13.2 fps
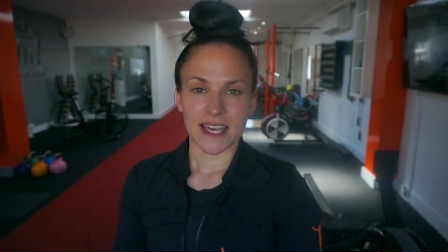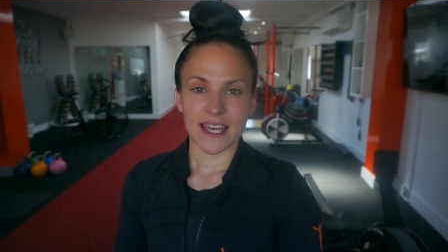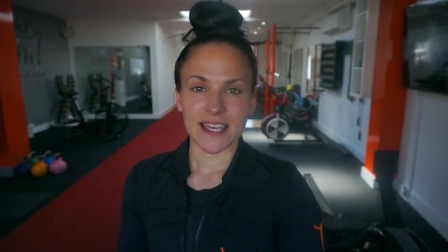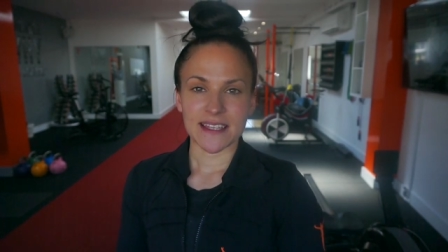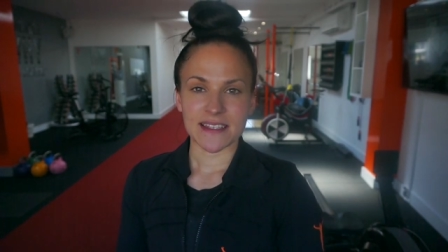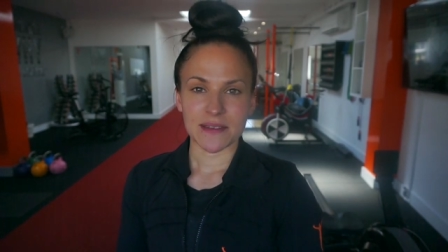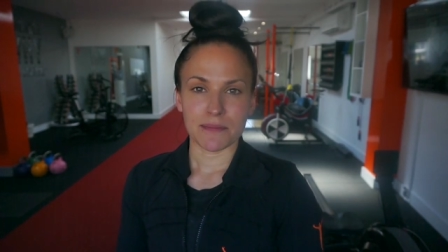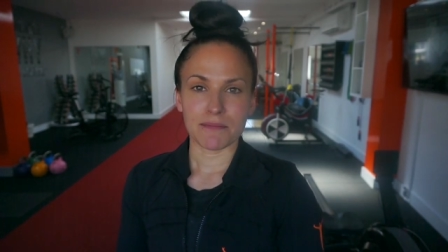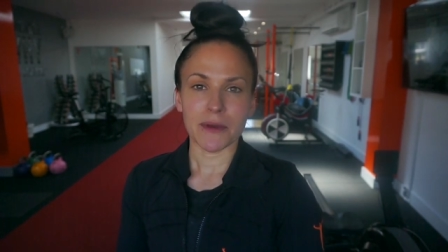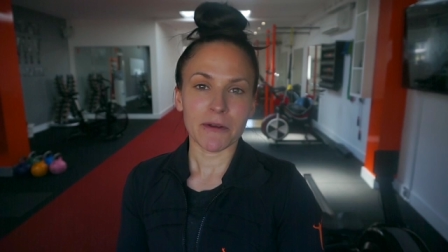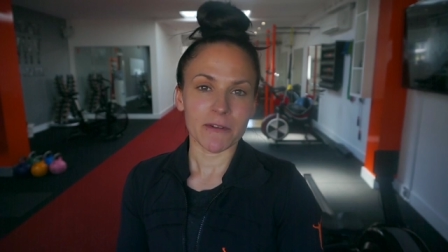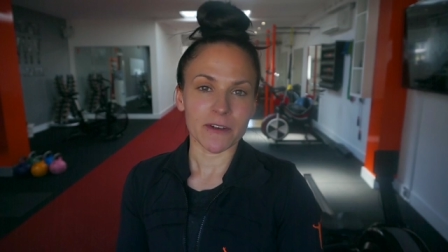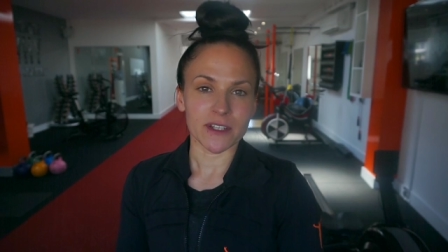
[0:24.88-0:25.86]
is
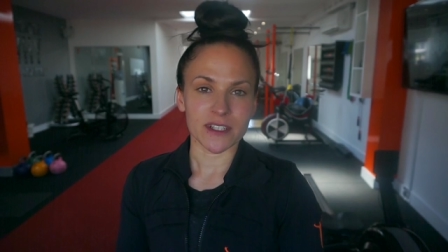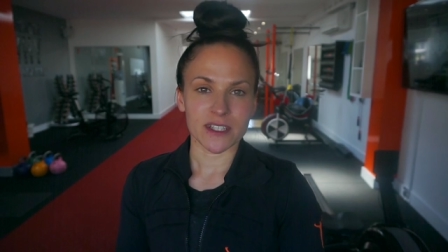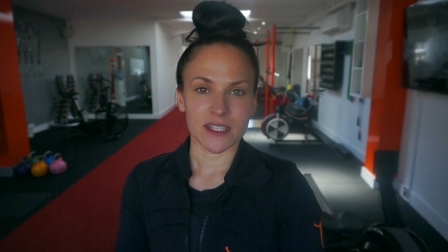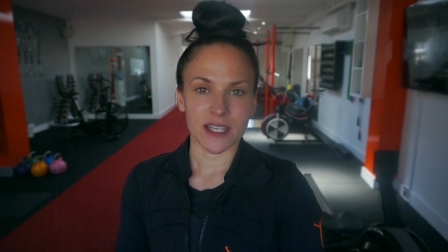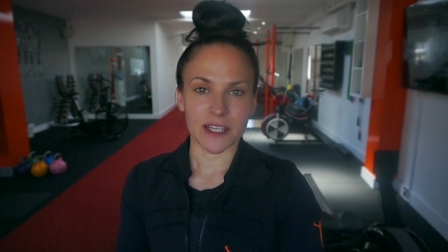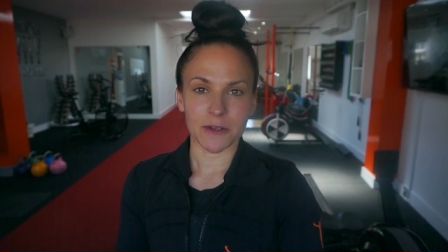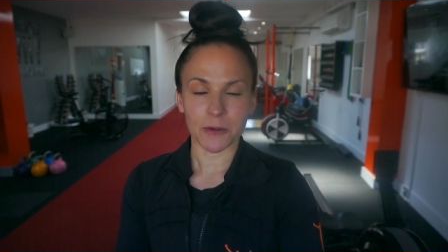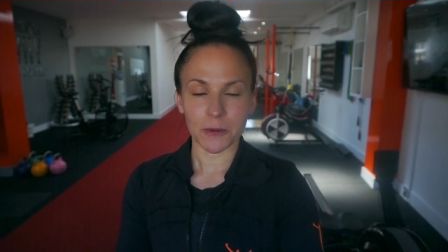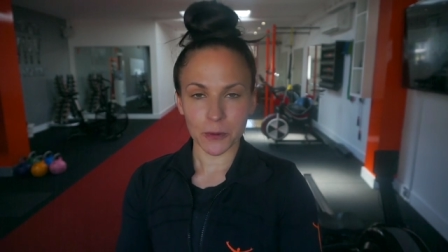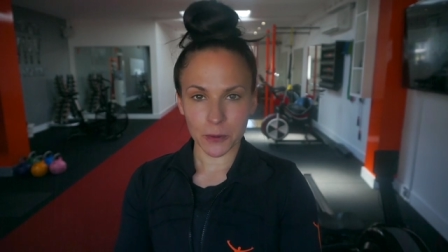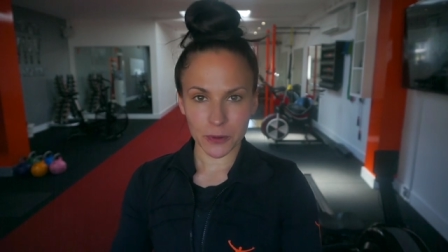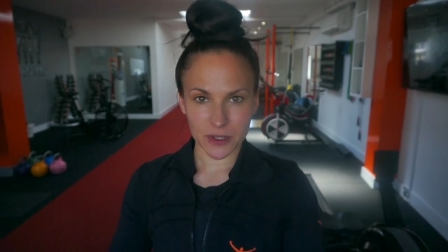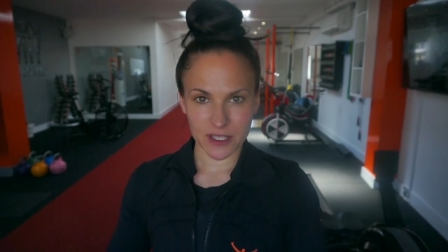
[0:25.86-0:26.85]
mirrored in
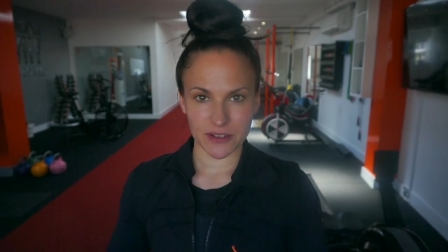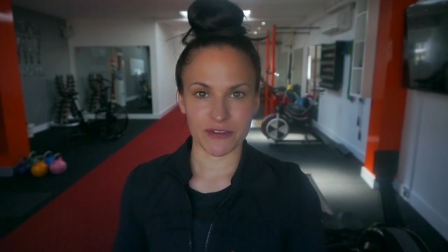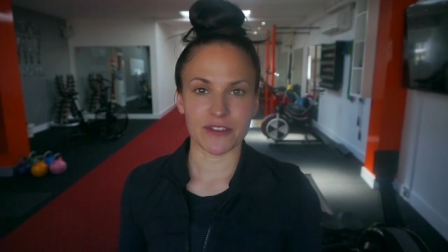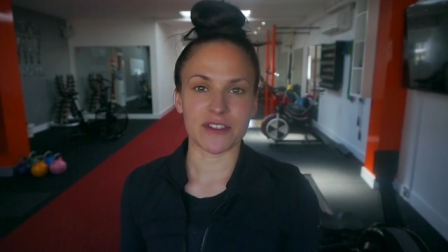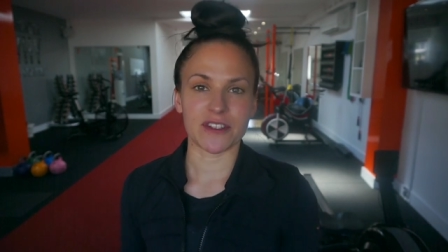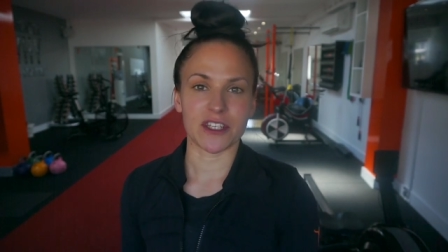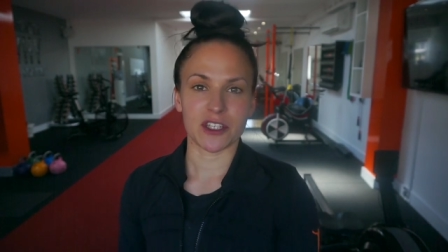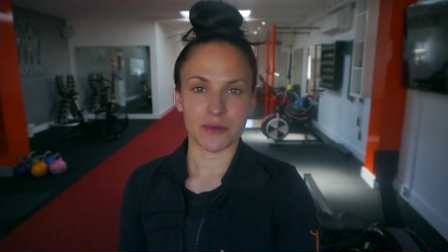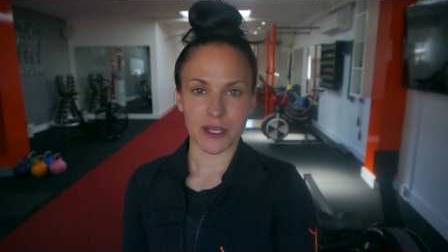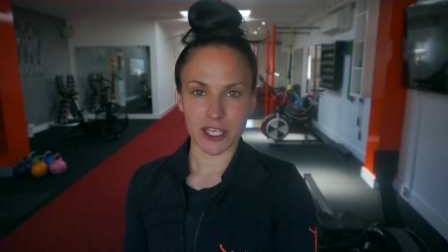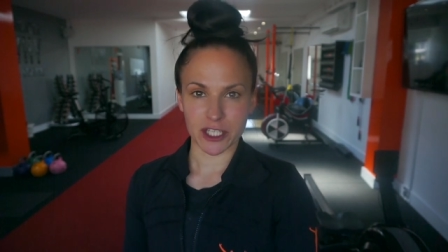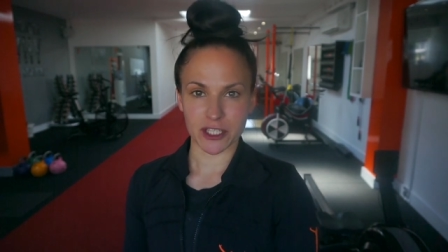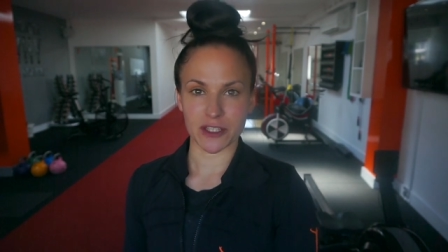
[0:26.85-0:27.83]
all the different
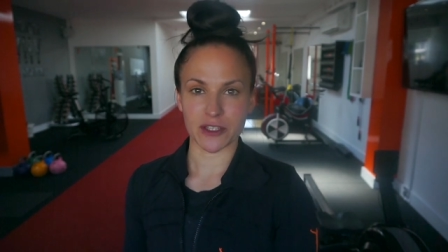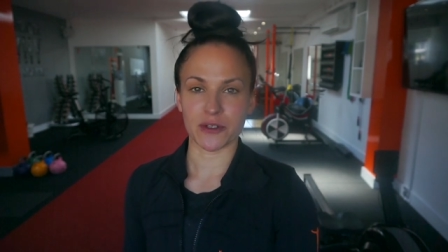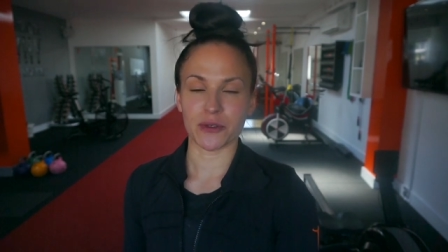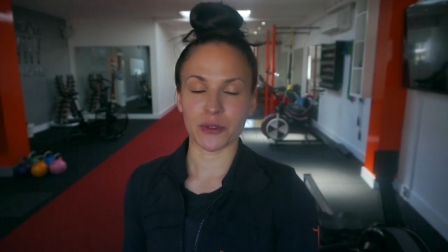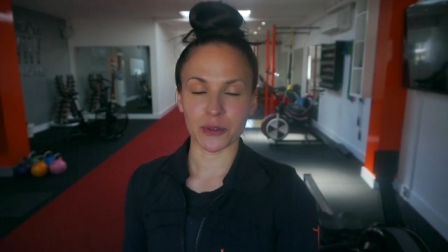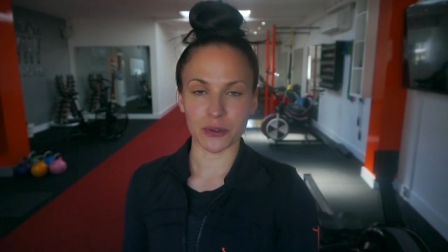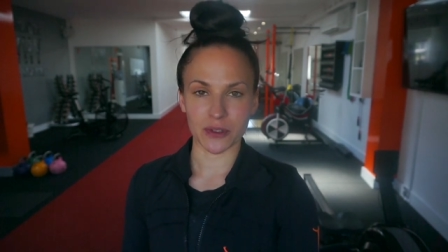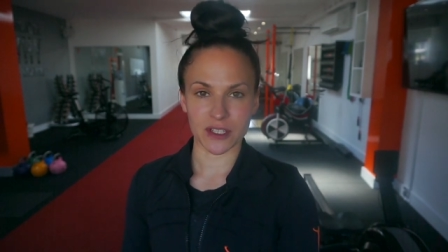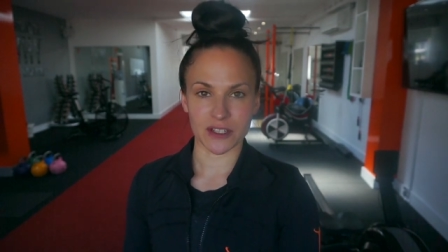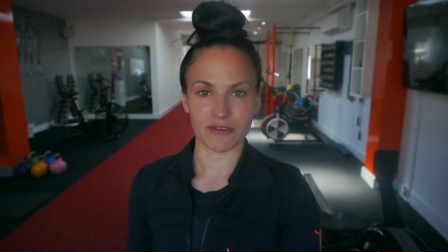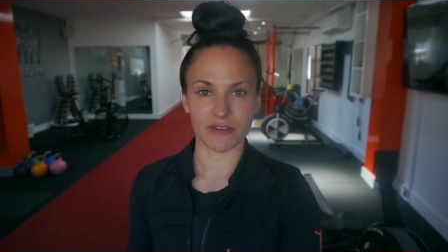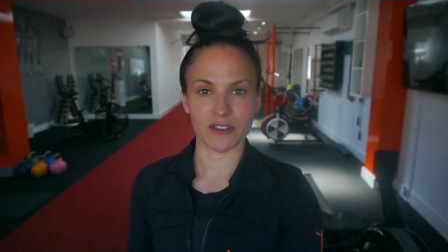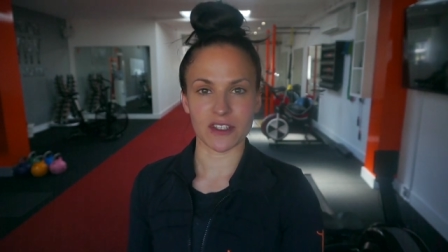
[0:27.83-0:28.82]
situations and all the
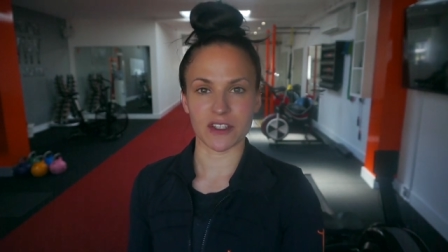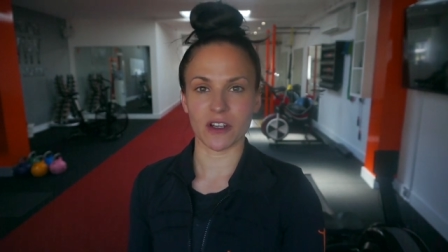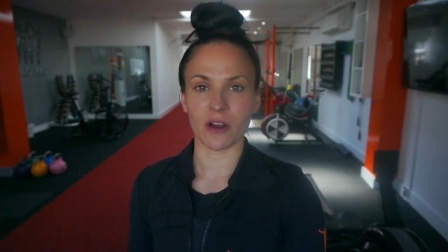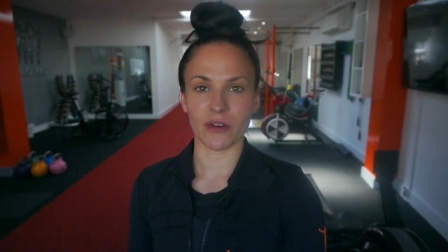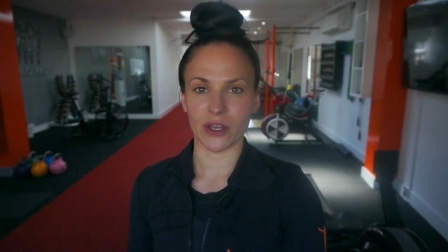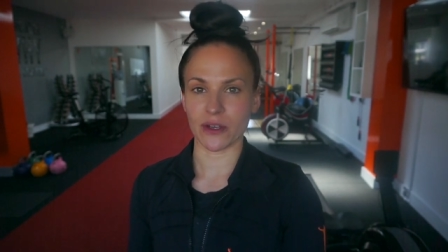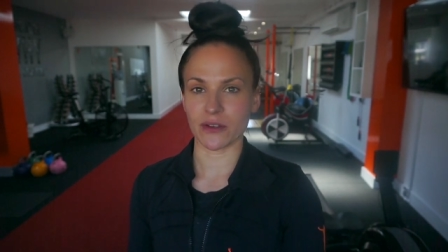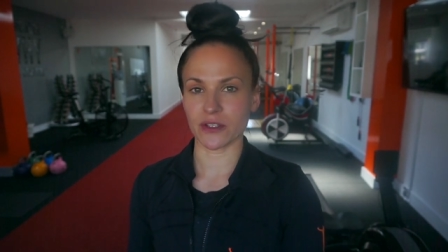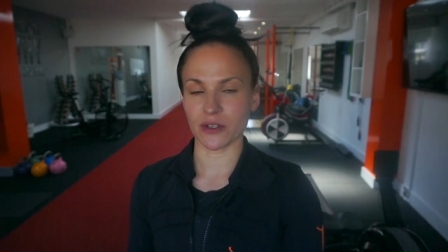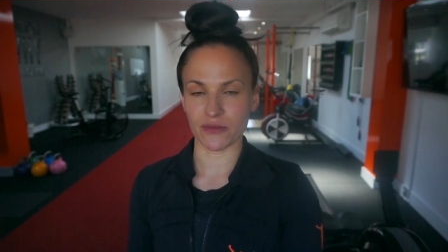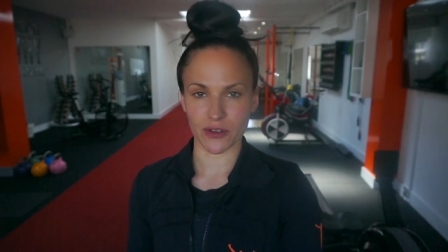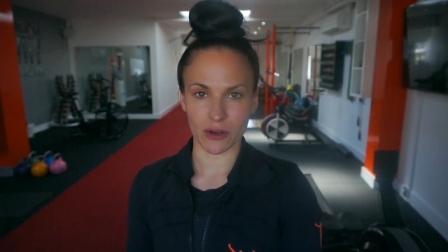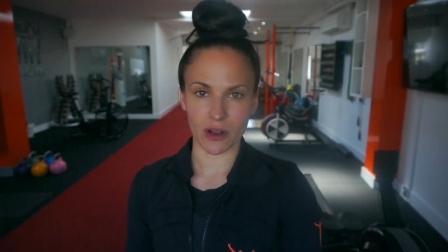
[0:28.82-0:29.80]
different scenarios
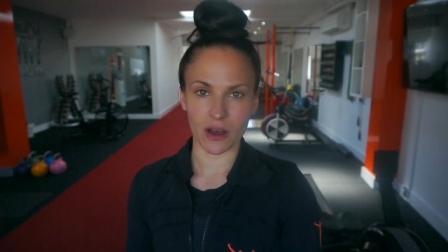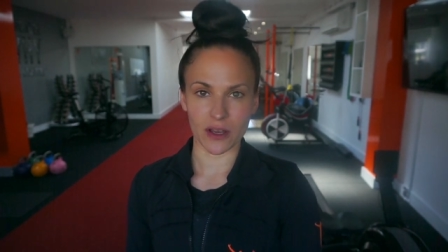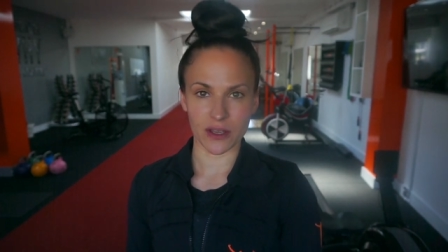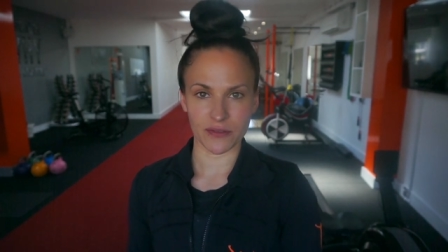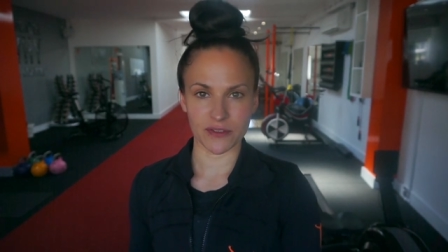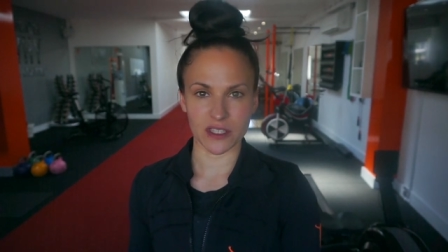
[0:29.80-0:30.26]
of your life.